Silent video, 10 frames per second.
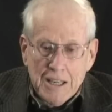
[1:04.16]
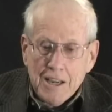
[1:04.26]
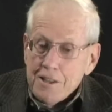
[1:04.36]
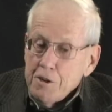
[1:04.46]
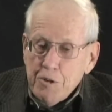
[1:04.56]

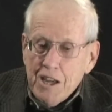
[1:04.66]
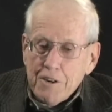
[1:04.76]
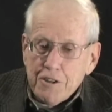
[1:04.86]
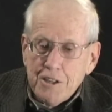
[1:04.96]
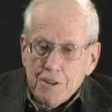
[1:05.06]
And then we
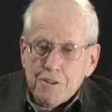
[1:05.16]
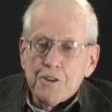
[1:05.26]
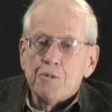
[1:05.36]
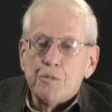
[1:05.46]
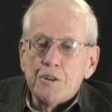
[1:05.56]
actually
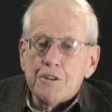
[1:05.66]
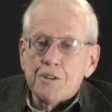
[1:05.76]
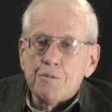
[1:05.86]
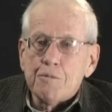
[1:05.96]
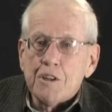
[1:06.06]
also put
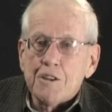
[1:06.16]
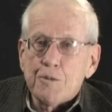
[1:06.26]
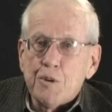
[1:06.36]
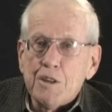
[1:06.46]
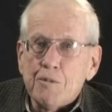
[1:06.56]
some
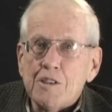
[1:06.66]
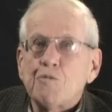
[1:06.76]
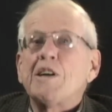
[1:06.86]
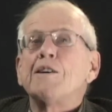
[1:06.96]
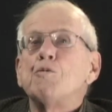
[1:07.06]
experiments.
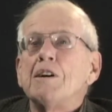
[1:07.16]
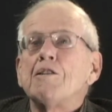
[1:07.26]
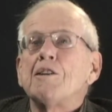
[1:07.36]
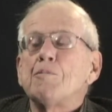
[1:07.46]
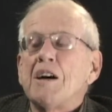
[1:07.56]
We had one
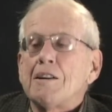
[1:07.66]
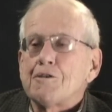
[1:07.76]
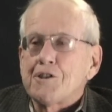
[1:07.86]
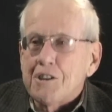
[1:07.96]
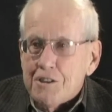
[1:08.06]
on Apollo
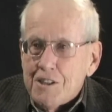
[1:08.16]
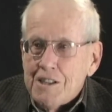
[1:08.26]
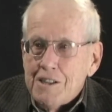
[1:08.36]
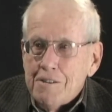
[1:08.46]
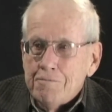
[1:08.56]

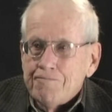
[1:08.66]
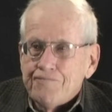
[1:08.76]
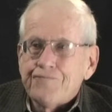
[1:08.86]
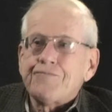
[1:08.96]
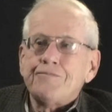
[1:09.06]
16
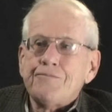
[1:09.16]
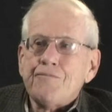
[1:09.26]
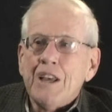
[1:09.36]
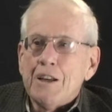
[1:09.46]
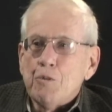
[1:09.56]

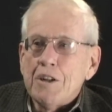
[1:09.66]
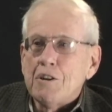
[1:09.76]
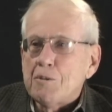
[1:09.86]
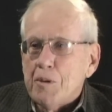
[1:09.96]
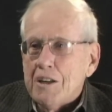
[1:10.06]
and one
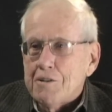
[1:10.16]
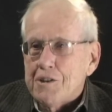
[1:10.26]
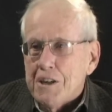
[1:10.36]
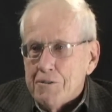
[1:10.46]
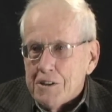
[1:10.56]
on Apollo
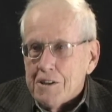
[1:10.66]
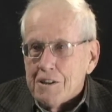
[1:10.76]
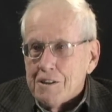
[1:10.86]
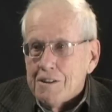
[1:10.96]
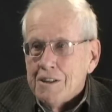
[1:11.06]

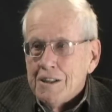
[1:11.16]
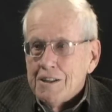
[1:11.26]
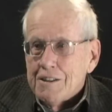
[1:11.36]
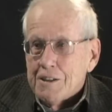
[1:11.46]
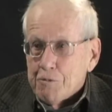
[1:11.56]
17
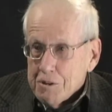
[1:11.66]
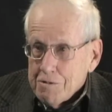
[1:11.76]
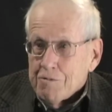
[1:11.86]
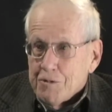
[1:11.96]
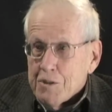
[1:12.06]
that, were,
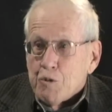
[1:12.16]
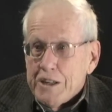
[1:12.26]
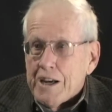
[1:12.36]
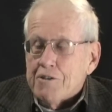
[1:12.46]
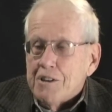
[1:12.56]
that
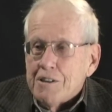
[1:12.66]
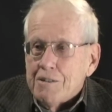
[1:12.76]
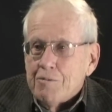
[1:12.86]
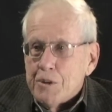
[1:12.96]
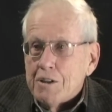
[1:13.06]
we actually
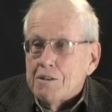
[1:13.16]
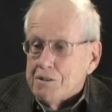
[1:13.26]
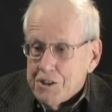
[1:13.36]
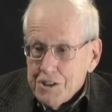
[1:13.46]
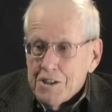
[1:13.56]
built,
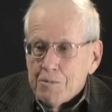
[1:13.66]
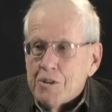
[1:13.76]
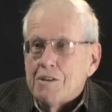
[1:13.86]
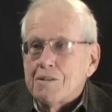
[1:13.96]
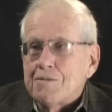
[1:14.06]
GE
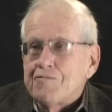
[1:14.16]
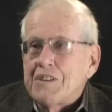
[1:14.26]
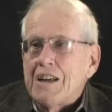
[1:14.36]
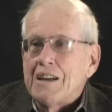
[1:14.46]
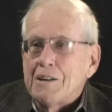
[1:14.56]
built,
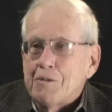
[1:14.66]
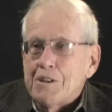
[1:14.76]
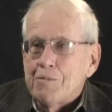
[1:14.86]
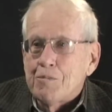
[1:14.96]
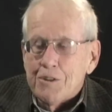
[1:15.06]
and
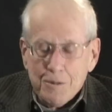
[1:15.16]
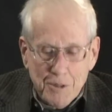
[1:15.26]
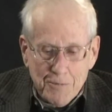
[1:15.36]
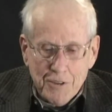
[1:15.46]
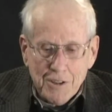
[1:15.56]
we put them
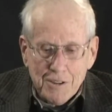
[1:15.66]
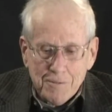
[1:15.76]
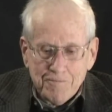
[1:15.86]
up there.